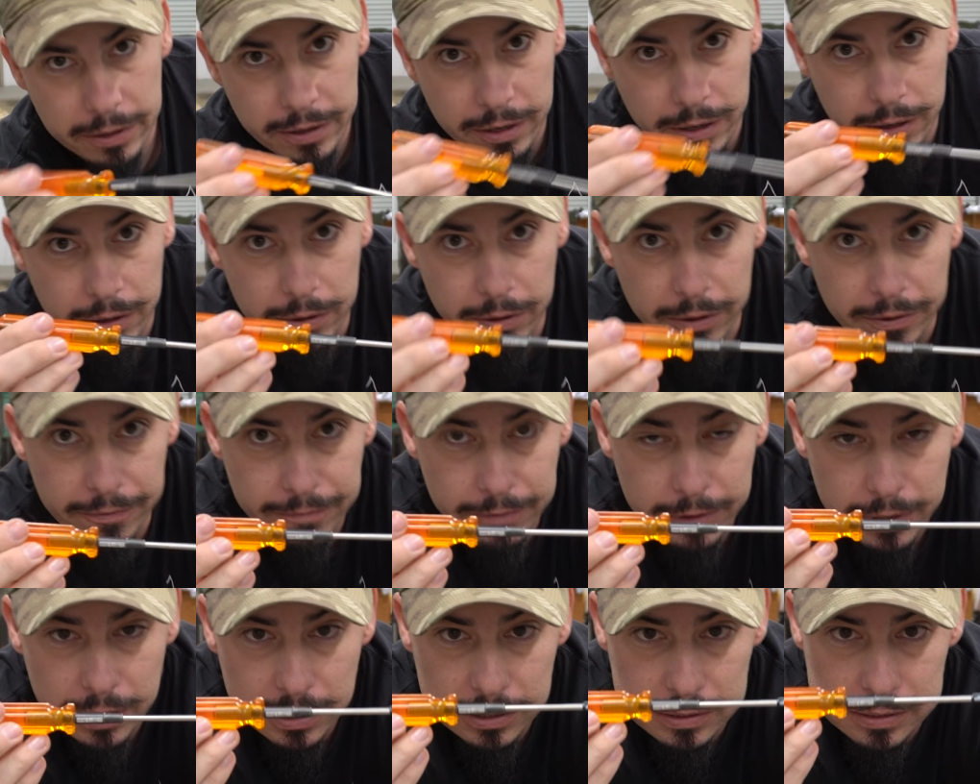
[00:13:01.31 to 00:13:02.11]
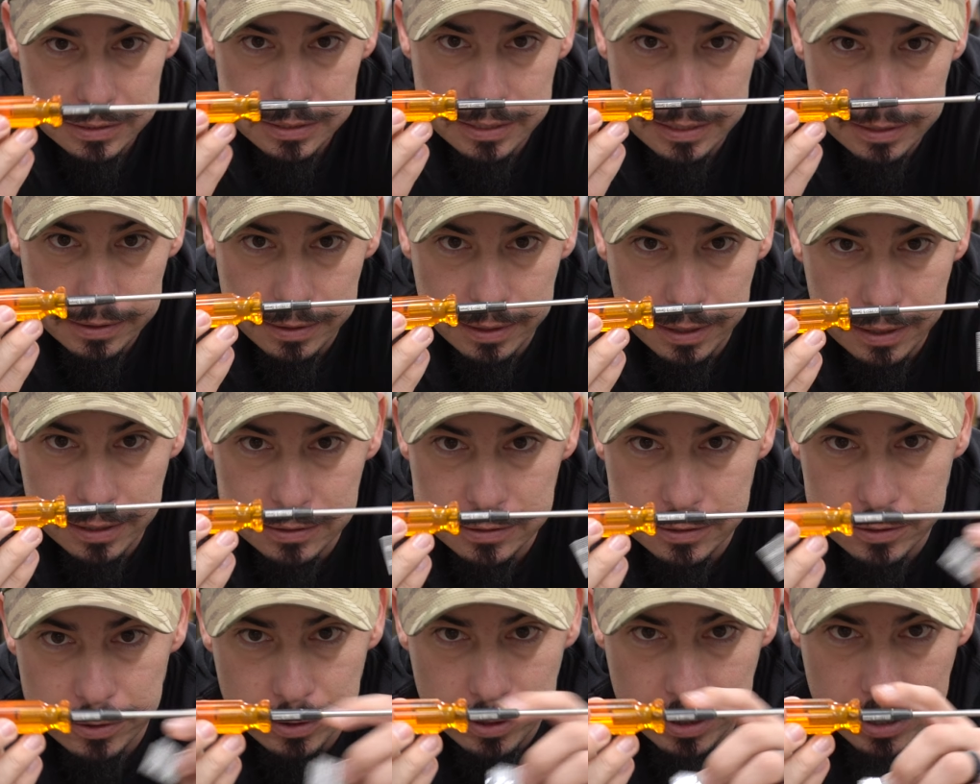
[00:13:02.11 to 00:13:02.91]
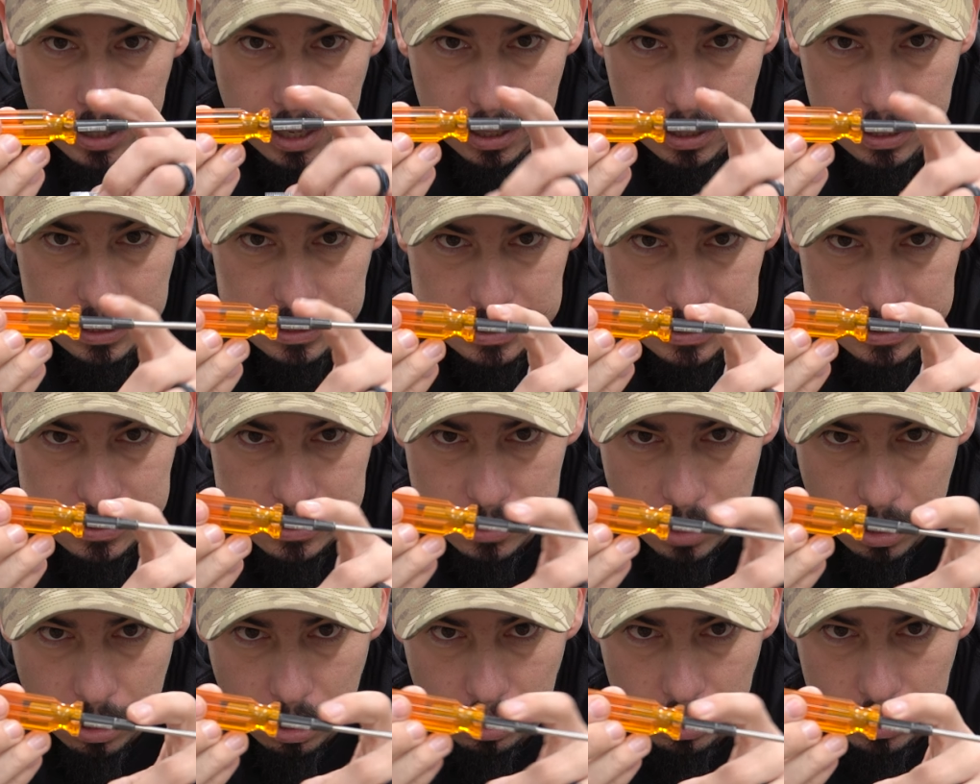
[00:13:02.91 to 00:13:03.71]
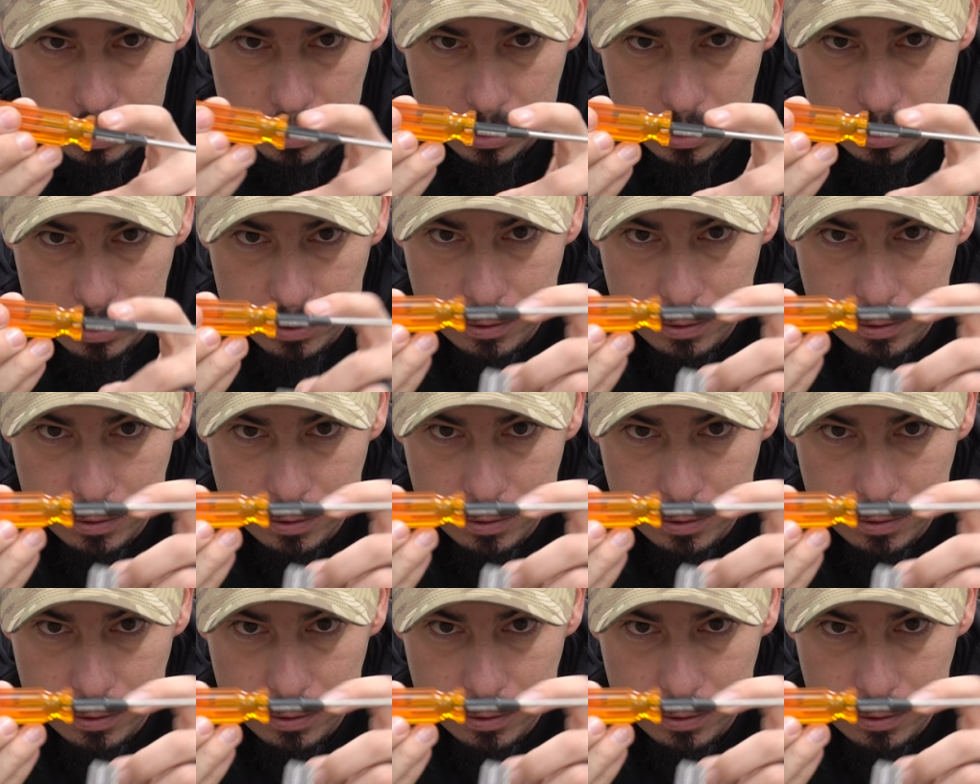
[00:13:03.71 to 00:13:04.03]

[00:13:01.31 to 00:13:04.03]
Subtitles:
I don't know if you can see that. So you got a solid